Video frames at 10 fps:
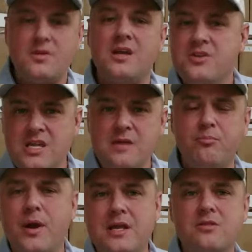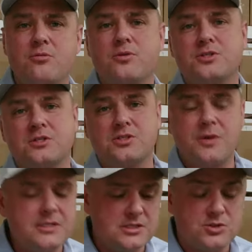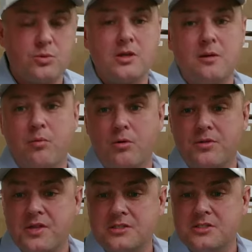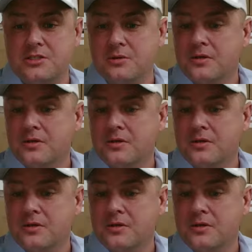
you keep breaking through those constraints. It's a really important thing to do.